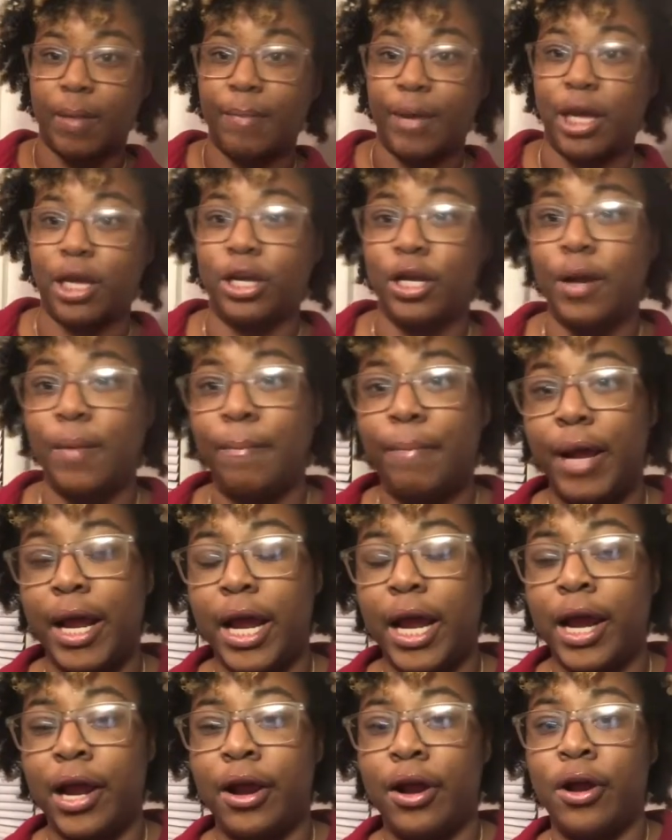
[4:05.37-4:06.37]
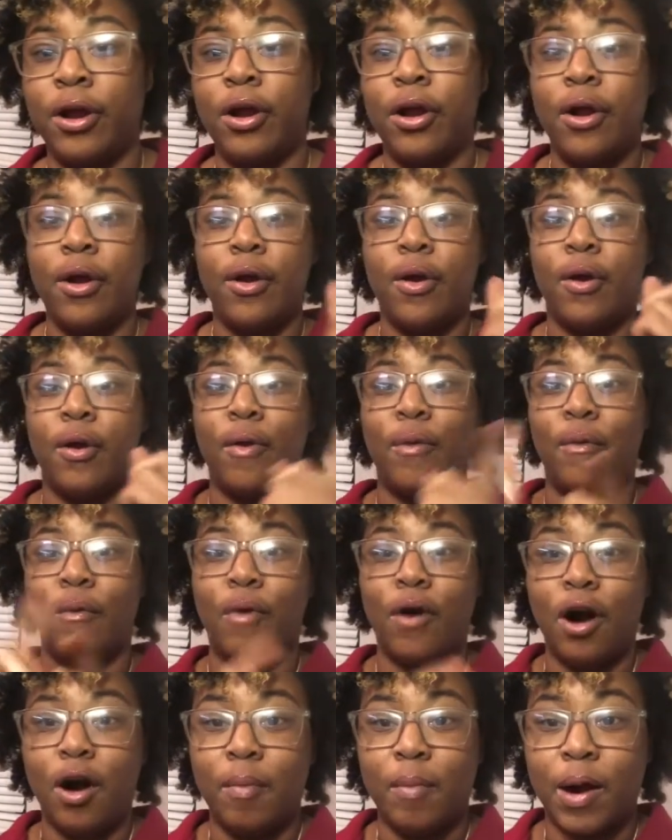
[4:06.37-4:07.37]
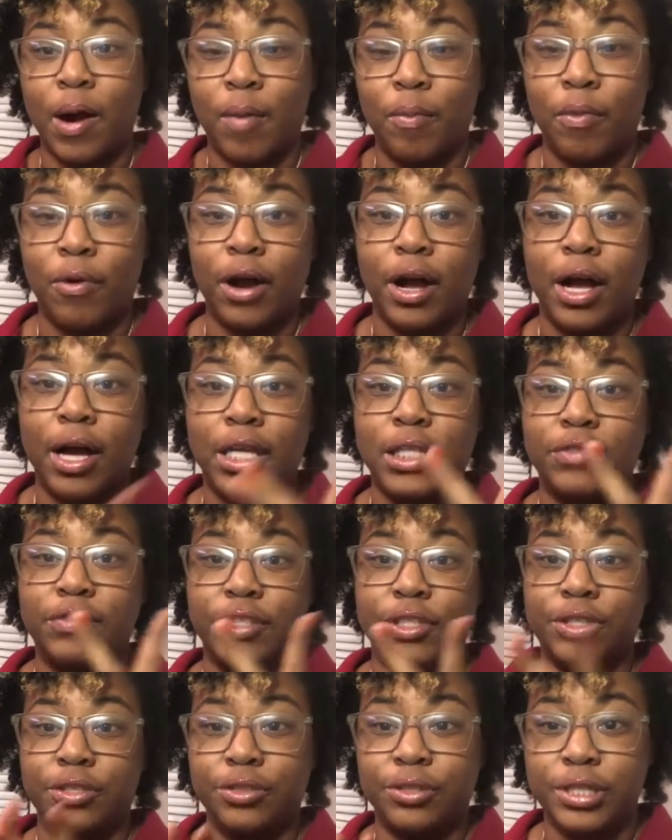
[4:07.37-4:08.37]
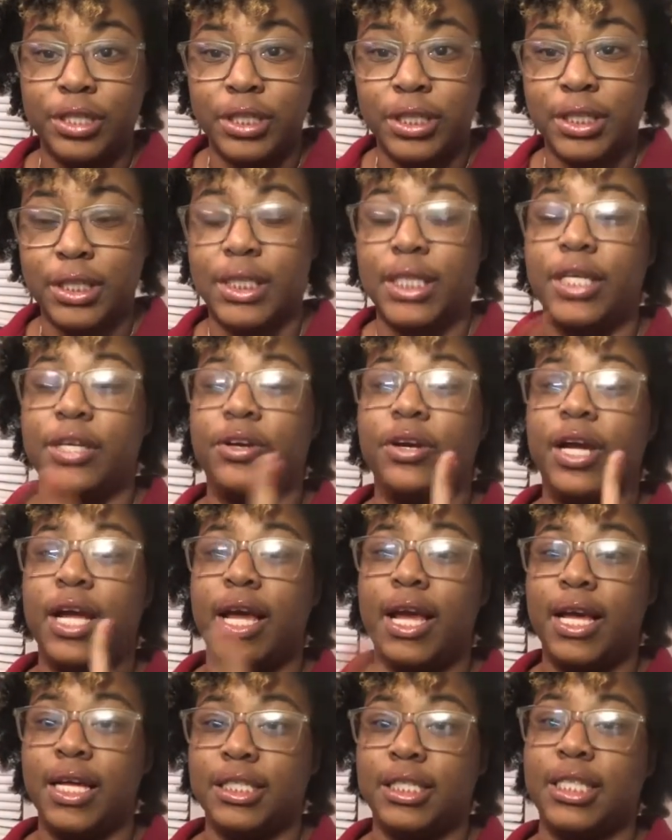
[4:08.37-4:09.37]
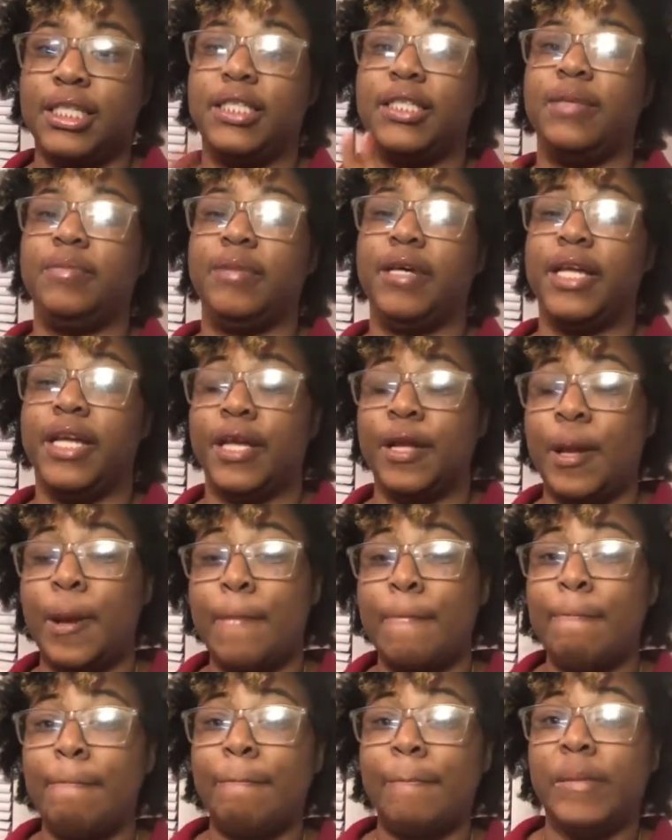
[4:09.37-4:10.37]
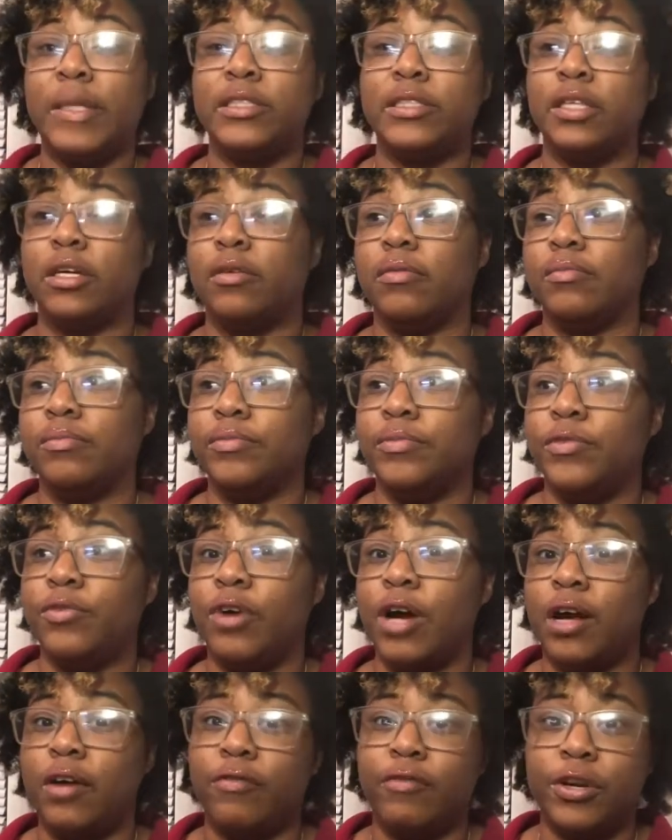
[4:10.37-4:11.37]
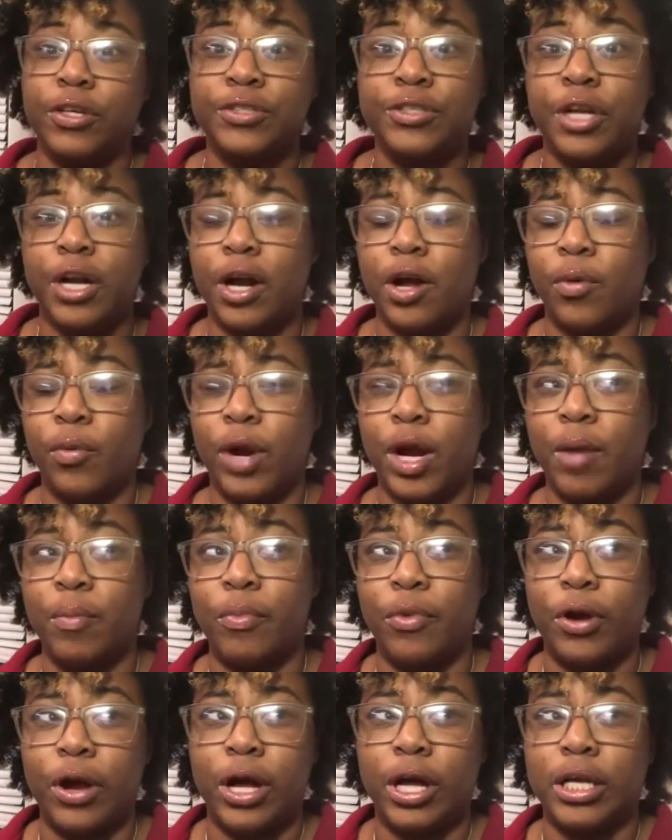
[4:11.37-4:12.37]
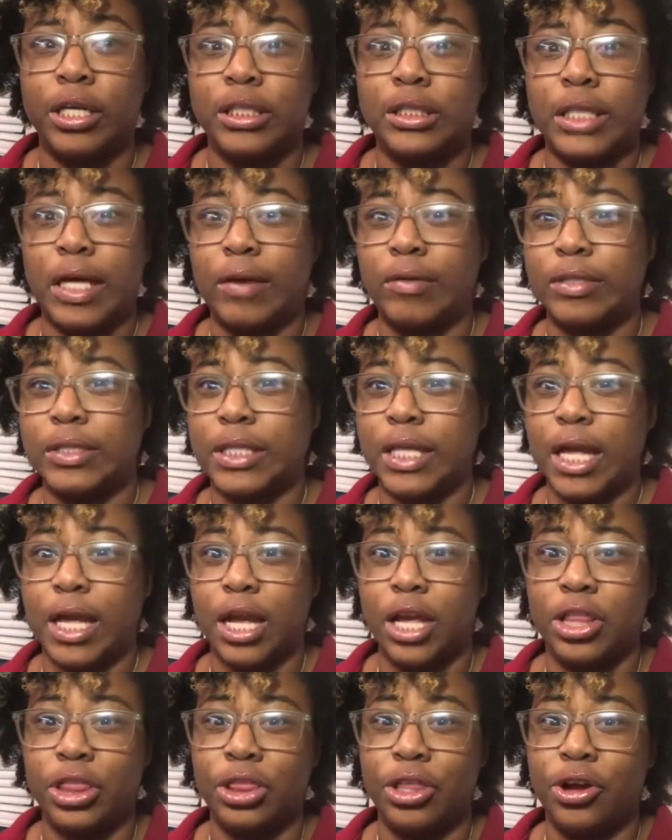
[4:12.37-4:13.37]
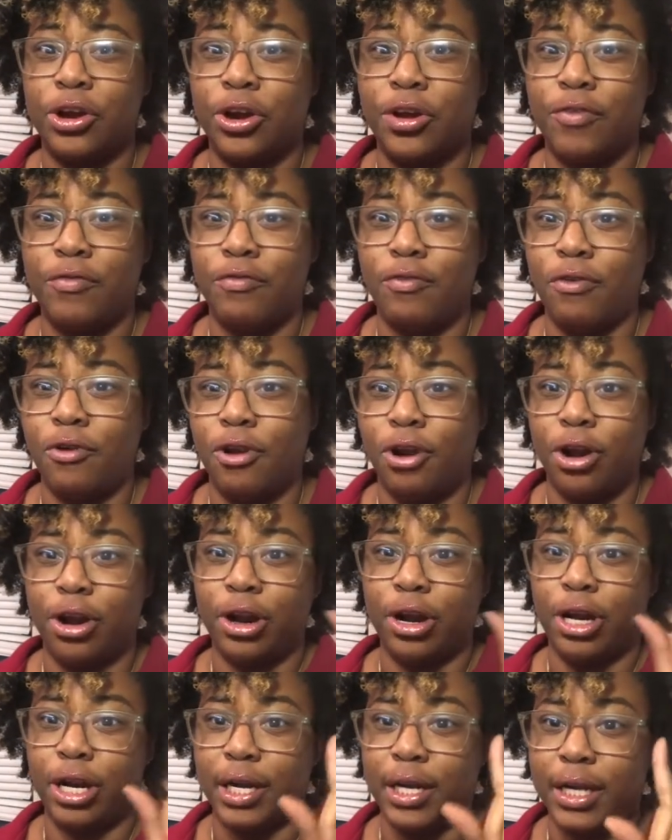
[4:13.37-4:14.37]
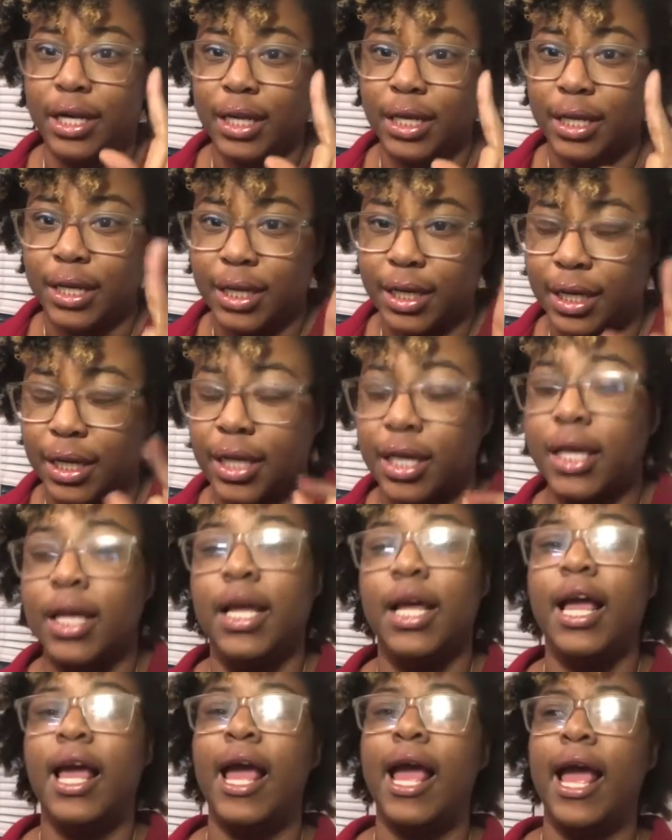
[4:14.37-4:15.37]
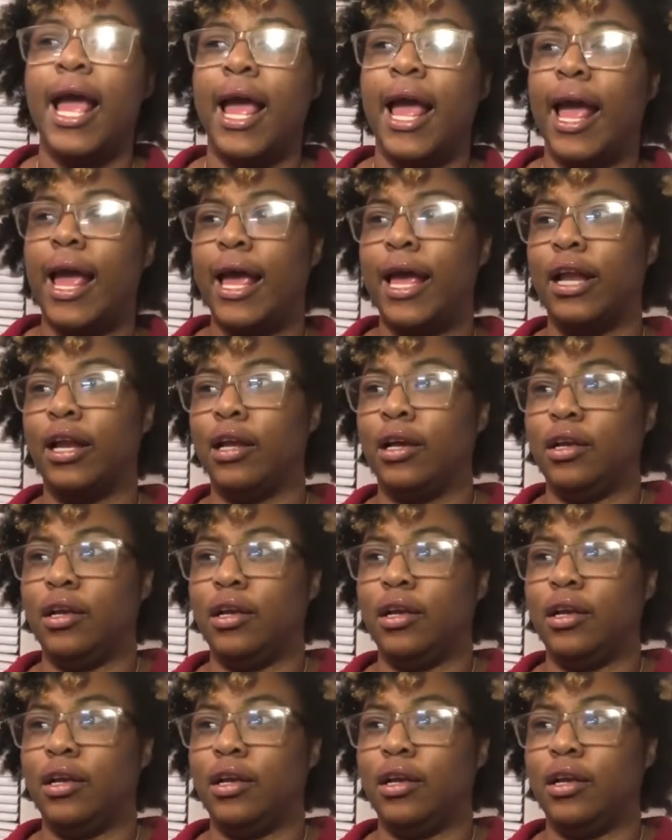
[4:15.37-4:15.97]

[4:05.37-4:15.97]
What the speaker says: about to compare Walmart bras, Victoria's Secret, and jcpenney. So when I first started wearing bras, I was like a 34D, and